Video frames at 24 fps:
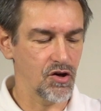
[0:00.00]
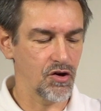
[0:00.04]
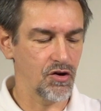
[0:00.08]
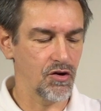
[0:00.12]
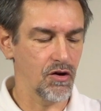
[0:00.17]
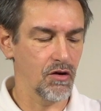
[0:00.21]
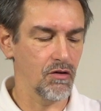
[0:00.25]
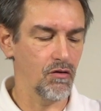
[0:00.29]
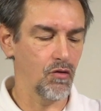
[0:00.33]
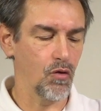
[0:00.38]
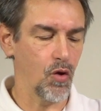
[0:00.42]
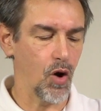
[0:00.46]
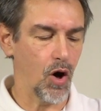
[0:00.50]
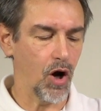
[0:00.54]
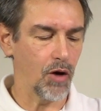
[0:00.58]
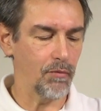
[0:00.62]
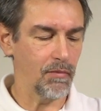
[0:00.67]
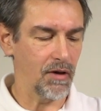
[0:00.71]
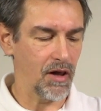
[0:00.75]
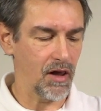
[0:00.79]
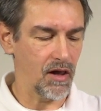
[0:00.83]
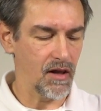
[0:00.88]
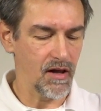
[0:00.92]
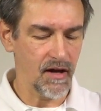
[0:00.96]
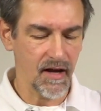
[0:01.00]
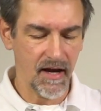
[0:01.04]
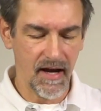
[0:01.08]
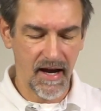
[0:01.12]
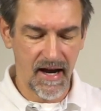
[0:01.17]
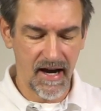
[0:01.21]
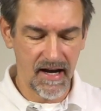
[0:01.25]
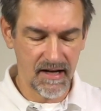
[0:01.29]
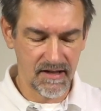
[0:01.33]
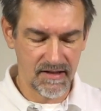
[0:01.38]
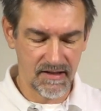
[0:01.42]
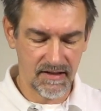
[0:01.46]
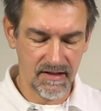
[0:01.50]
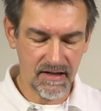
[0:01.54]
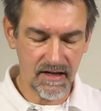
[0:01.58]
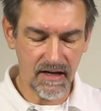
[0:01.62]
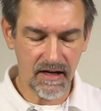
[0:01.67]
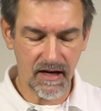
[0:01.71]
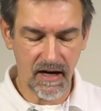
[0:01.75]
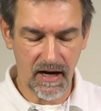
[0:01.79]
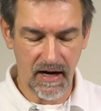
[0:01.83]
your normal SD